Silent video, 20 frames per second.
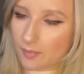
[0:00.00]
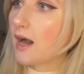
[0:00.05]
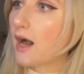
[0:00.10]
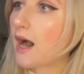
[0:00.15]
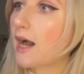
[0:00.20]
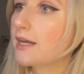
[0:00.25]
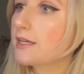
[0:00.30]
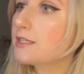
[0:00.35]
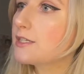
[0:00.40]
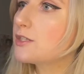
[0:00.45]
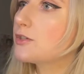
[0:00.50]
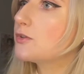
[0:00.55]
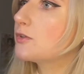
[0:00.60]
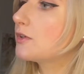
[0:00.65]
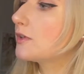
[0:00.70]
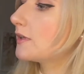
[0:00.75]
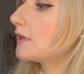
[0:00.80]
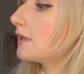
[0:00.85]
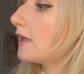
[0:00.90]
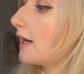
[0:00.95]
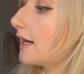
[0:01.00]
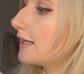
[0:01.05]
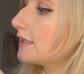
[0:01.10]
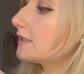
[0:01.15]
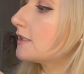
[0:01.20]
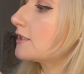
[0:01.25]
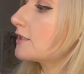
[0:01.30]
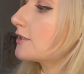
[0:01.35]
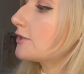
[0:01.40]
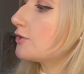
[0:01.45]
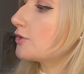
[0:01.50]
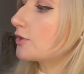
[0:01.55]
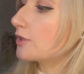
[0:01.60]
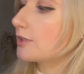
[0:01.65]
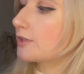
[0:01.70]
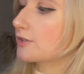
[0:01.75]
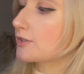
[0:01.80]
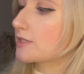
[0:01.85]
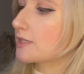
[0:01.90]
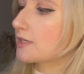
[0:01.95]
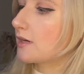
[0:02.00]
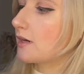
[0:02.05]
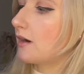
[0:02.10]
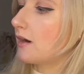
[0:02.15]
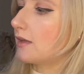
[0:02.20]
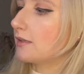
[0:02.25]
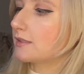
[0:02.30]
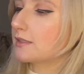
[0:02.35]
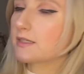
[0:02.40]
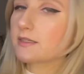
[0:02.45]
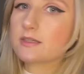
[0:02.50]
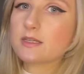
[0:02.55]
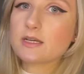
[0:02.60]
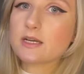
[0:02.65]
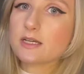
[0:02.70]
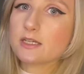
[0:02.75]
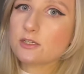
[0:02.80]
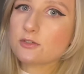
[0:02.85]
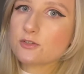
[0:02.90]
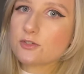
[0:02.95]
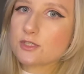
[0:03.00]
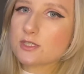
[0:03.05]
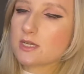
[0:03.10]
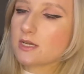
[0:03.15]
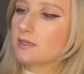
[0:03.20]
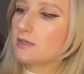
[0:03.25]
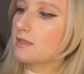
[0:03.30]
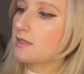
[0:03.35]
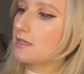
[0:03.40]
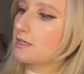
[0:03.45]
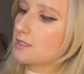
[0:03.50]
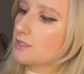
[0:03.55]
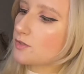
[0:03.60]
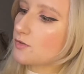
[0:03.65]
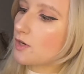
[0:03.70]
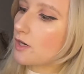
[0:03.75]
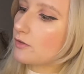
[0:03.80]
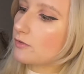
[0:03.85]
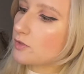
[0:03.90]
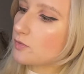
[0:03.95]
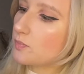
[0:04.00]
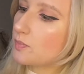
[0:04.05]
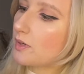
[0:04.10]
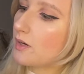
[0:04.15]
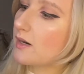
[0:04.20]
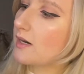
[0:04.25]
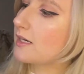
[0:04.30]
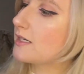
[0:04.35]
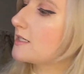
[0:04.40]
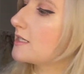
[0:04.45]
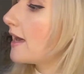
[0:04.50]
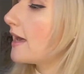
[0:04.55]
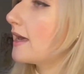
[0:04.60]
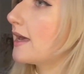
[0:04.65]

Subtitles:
I took lighter turquoise color that I used at this round part